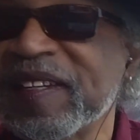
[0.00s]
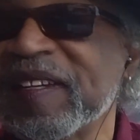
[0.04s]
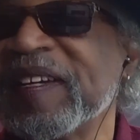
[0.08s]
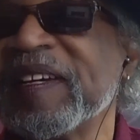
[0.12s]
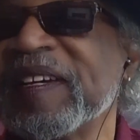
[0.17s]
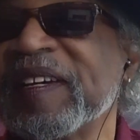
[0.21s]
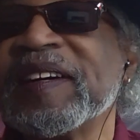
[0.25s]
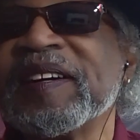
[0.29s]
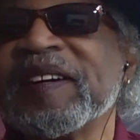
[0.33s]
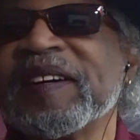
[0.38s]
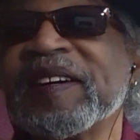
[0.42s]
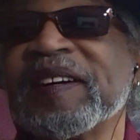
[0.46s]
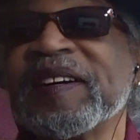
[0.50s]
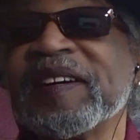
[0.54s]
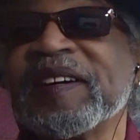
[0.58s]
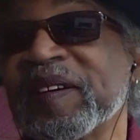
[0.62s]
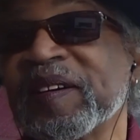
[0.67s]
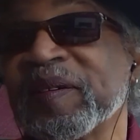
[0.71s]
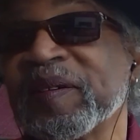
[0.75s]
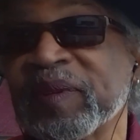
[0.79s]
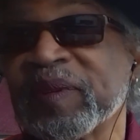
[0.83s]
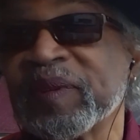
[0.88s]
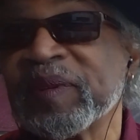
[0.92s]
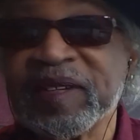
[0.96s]
Oh
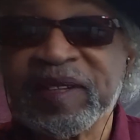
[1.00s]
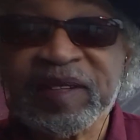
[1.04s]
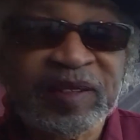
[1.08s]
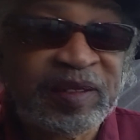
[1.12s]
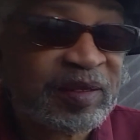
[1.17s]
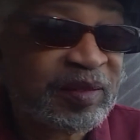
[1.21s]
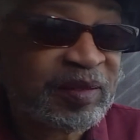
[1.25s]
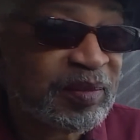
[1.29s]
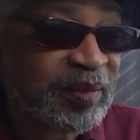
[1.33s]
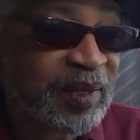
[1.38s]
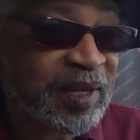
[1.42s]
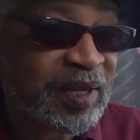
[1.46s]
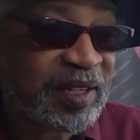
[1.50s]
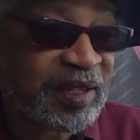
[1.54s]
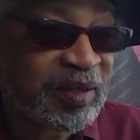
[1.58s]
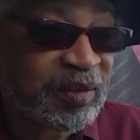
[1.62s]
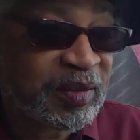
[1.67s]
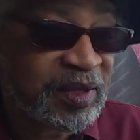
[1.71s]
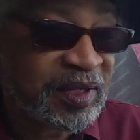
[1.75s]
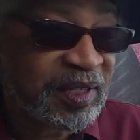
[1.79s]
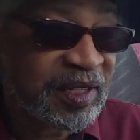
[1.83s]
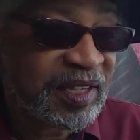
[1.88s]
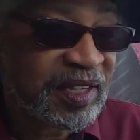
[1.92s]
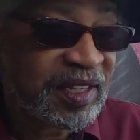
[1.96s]
well, man,
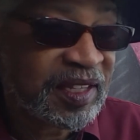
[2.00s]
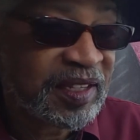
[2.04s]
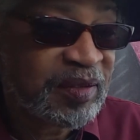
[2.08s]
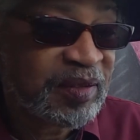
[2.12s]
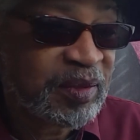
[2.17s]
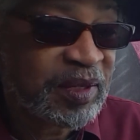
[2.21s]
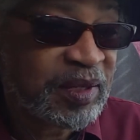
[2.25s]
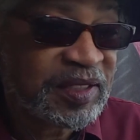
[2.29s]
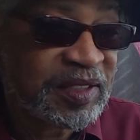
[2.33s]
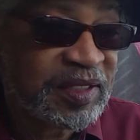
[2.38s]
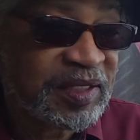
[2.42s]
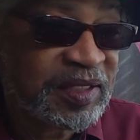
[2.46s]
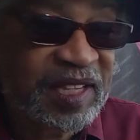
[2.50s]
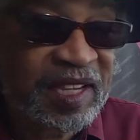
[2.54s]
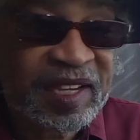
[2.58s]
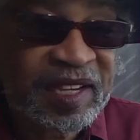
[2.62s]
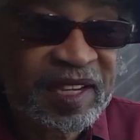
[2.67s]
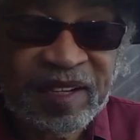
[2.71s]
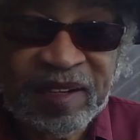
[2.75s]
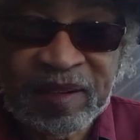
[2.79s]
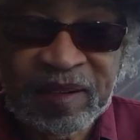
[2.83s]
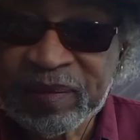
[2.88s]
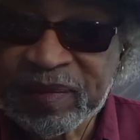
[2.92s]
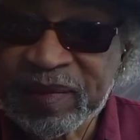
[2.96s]
what a
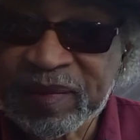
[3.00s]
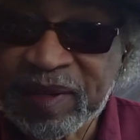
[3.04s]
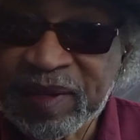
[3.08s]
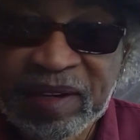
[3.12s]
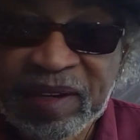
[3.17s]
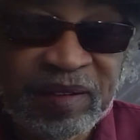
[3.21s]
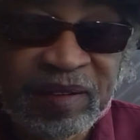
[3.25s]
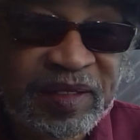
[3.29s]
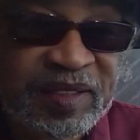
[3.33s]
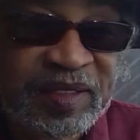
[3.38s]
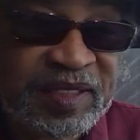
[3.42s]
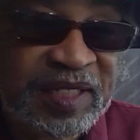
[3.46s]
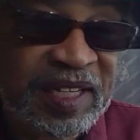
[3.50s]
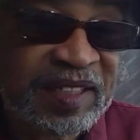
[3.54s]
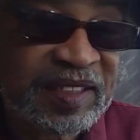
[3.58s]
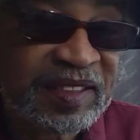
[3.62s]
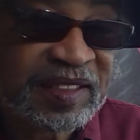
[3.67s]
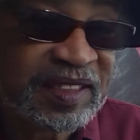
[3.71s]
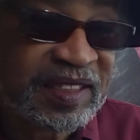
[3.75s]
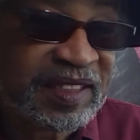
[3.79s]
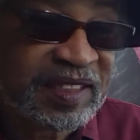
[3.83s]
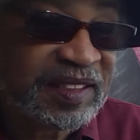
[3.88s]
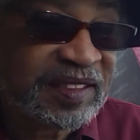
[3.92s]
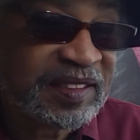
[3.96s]
scam. All these
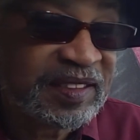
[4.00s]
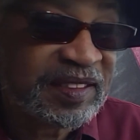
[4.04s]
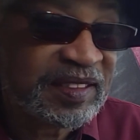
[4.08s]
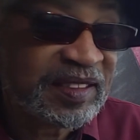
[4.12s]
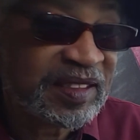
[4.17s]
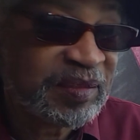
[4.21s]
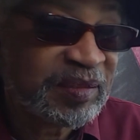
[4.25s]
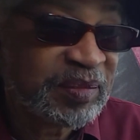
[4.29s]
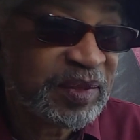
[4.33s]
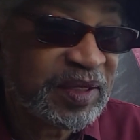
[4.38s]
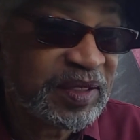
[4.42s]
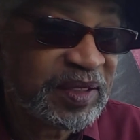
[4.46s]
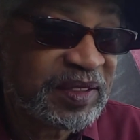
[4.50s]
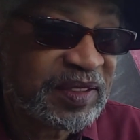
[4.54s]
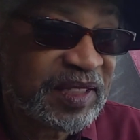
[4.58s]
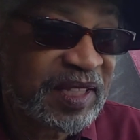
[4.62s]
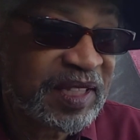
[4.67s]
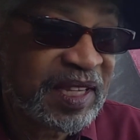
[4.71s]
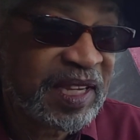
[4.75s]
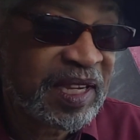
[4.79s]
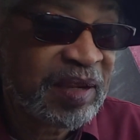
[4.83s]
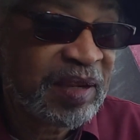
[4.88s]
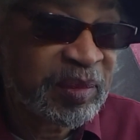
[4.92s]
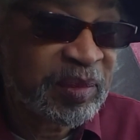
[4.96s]
holidays are nothing but a
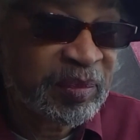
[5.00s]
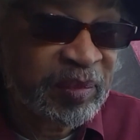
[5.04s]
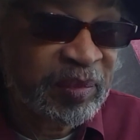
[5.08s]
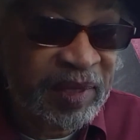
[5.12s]
scam to me,